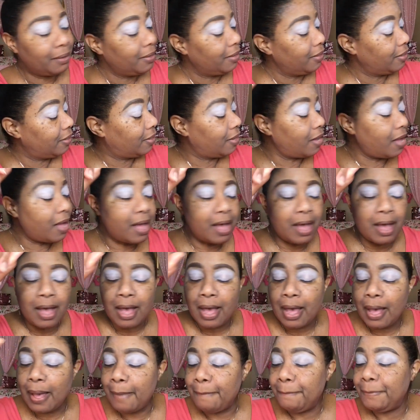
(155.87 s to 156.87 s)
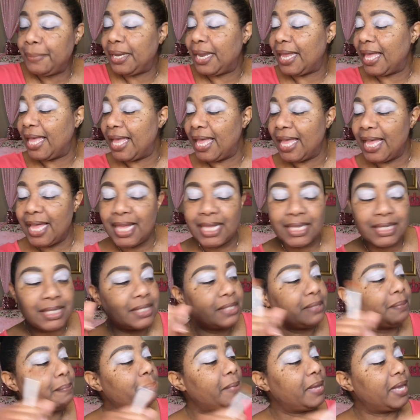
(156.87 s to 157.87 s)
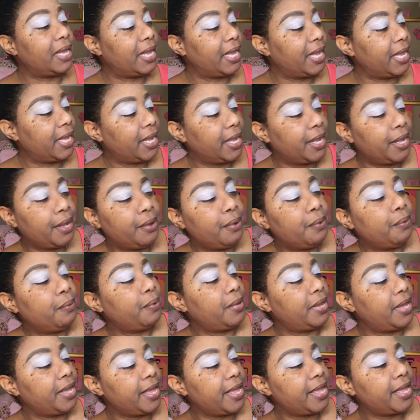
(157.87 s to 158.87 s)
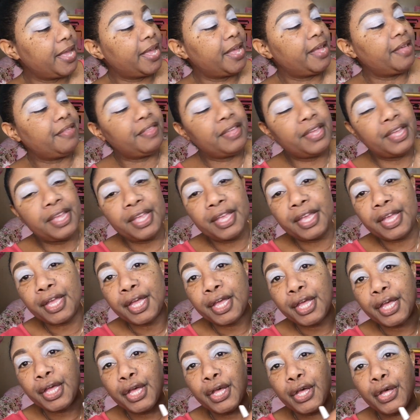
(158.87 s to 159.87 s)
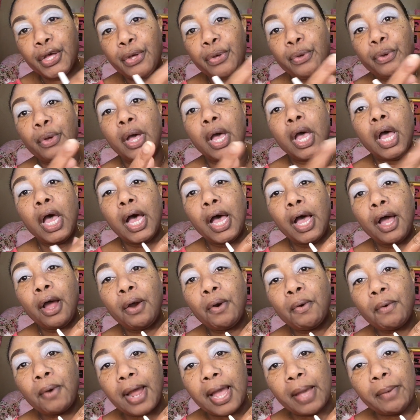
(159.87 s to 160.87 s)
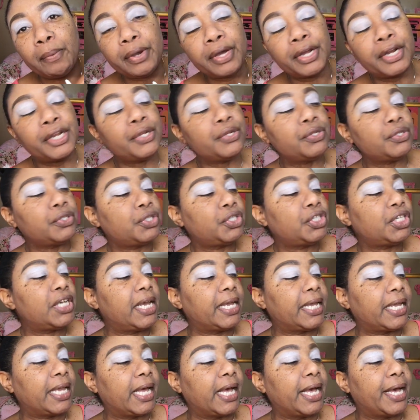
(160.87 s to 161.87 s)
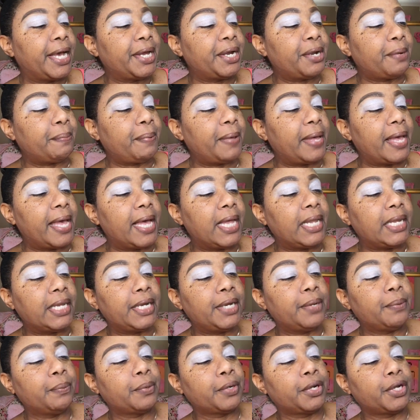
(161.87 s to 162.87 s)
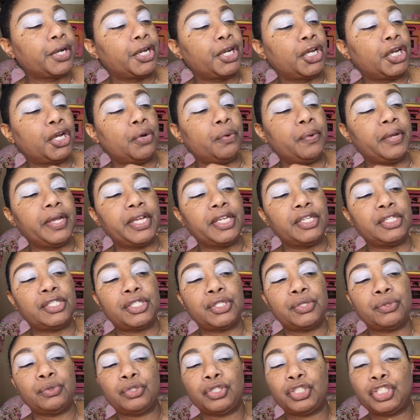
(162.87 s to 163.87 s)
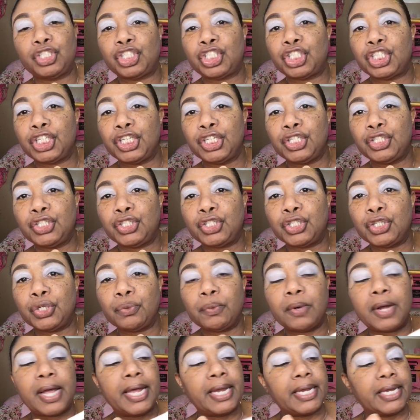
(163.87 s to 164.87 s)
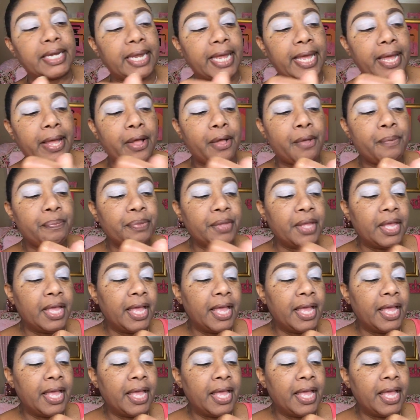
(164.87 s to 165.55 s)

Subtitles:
God blessed me with you. All right, we're going to use a Jackie Aina palette, and we're going to go into Ginger right now.